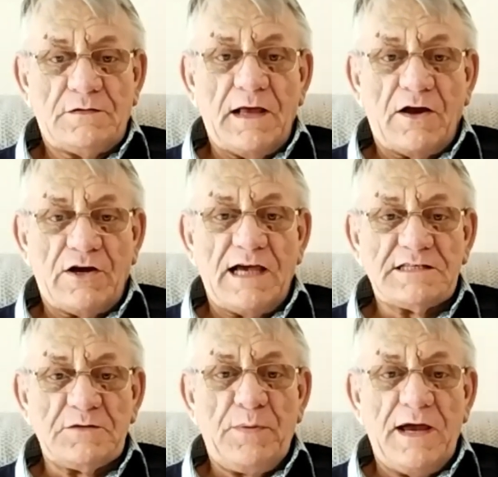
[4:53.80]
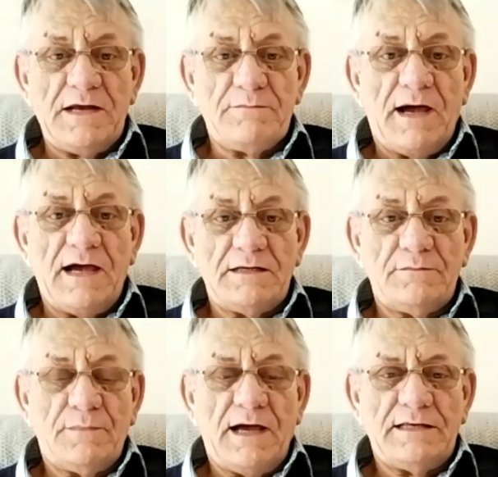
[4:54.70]
that Christ had paid my,
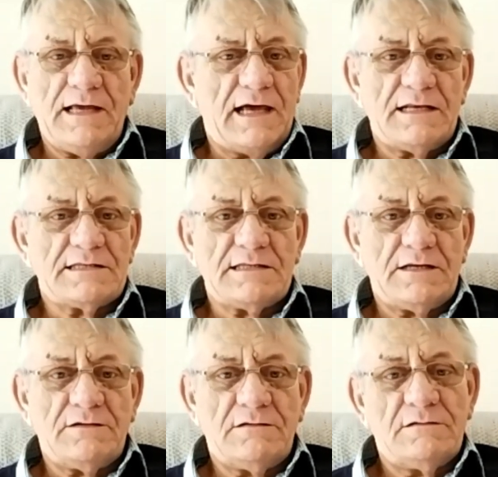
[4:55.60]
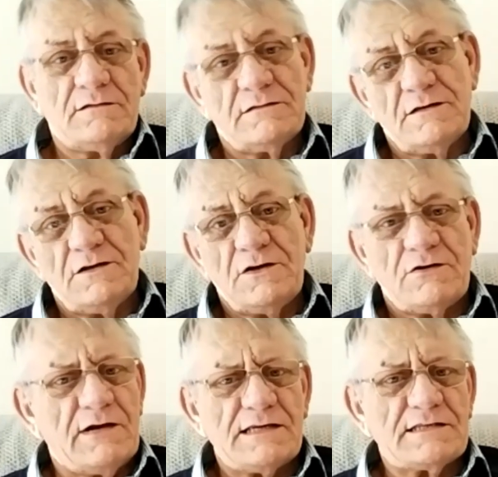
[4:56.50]
my debt. I said, and
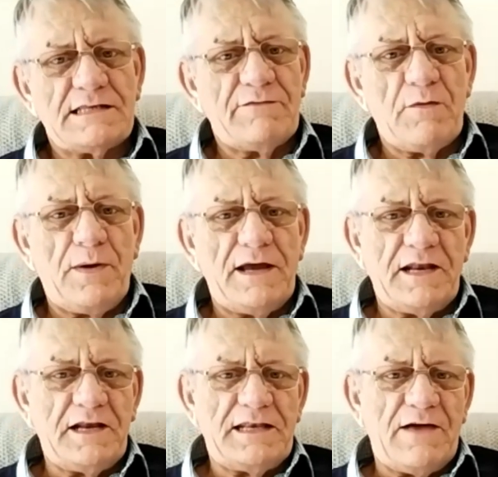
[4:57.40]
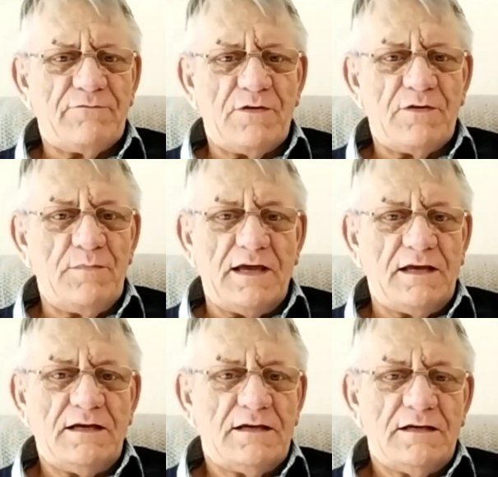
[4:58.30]
Christ had never paid any debt for
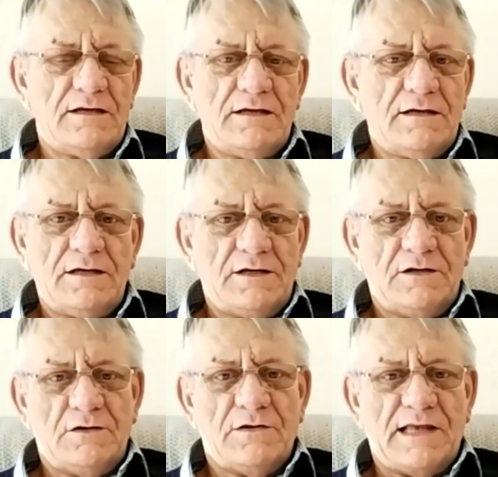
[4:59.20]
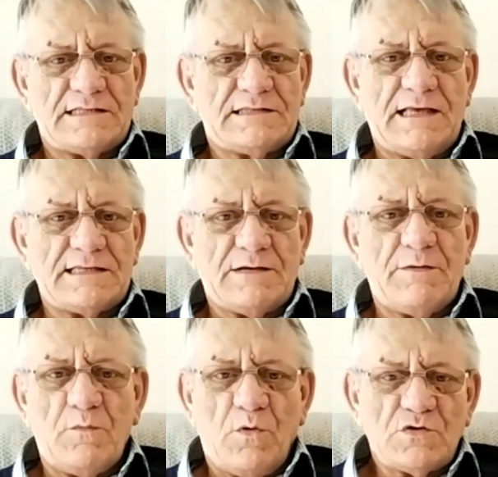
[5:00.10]
me. You know, that's that's how
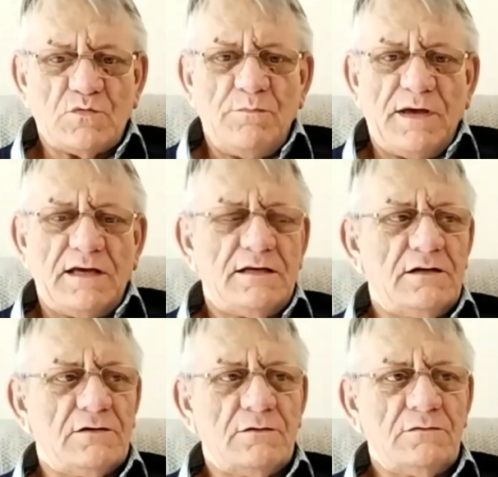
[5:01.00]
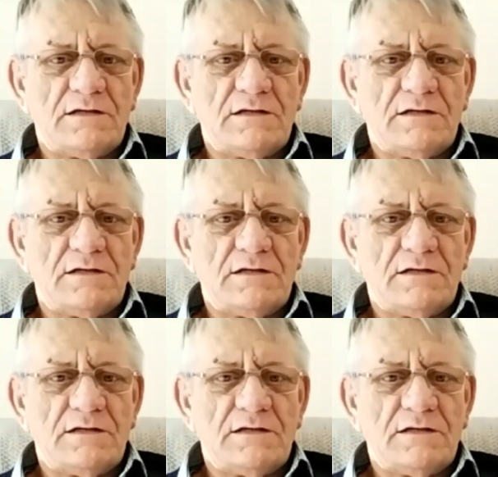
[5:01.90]
it was with me. You know,